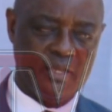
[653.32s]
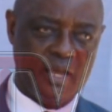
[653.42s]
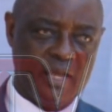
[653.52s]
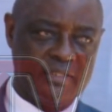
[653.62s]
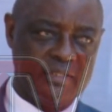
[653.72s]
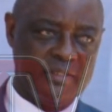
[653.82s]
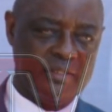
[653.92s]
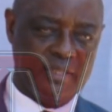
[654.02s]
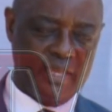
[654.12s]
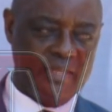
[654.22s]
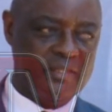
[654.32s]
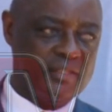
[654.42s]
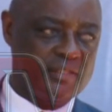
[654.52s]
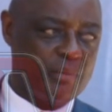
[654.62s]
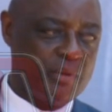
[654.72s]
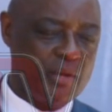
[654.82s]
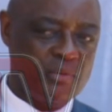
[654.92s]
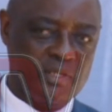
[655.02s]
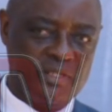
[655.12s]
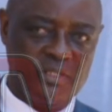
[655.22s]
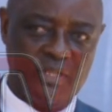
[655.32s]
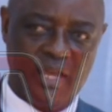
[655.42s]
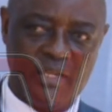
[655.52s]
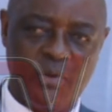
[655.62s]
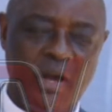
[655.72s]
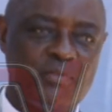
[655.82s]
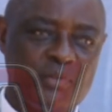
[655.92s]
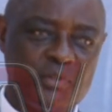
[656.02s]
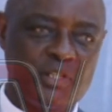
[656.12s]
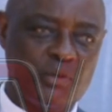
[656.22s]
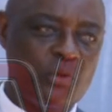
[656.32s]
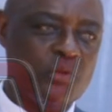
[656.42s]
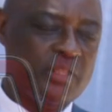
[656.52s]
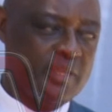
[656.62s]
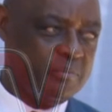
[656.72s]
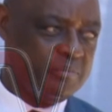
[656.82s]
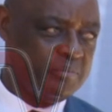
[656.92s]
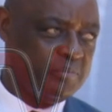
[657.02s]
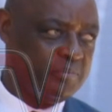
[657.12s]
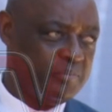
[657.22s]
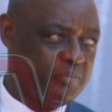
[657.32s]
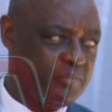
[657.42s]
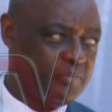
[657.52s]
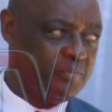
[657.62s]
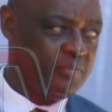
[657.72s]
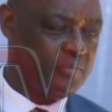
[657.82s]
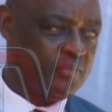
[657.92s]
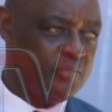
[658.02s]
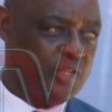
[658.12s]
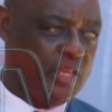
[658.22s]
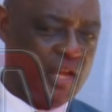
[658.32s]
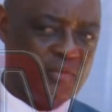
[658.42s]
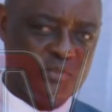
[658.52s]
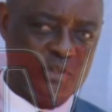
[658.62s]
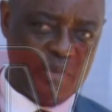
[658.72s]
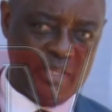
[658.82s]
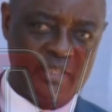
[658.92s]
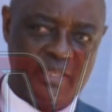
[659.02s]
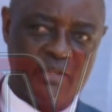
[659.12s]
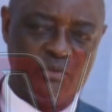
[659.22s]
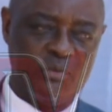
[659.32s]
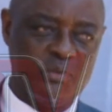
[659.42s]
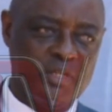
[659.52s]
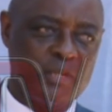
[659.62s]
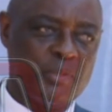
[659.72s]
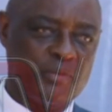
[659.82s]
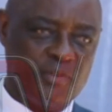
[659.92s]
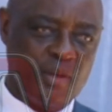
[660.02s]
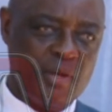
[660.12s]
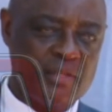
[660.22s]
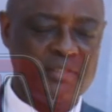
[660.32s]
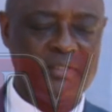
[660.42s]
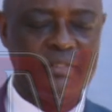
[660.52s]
are there in the sub-counties and we have not recalled them. They have to remain there to help the farmers